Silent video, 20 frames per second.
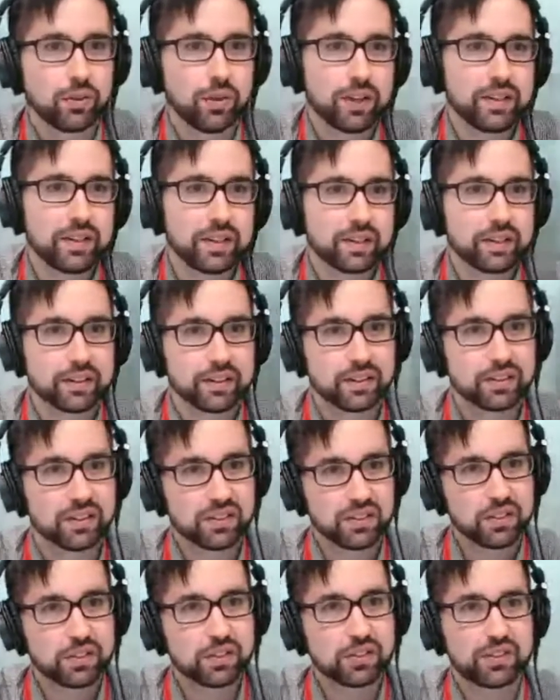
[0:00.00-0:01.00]
I think this is
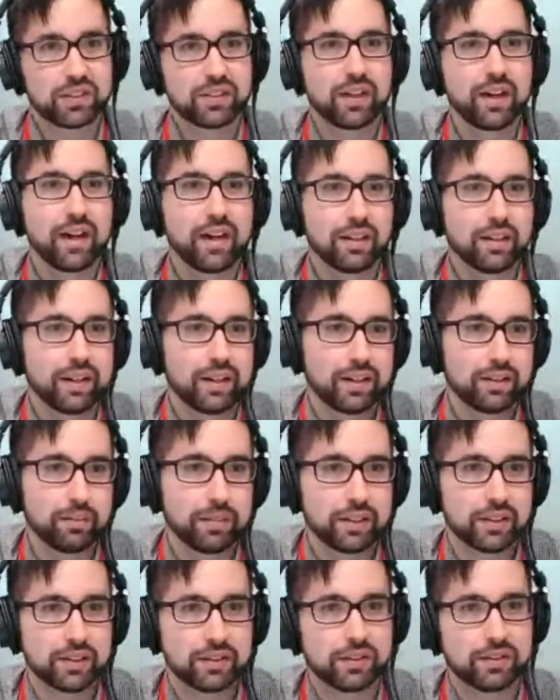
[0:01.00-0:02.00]
interesting to highlight
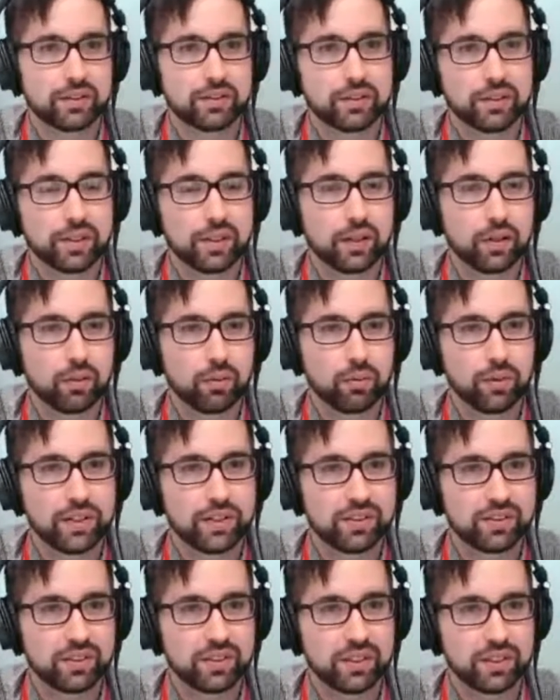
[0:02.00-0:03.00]
because we
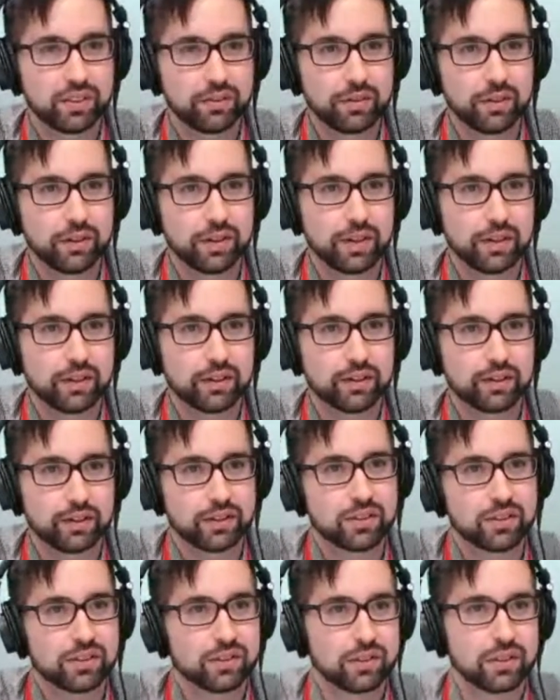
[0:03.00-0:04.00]
see
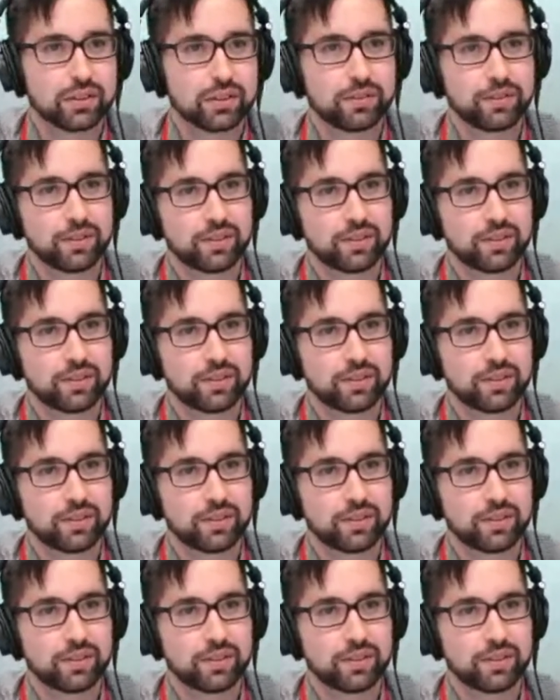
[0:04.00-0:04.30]
this fits a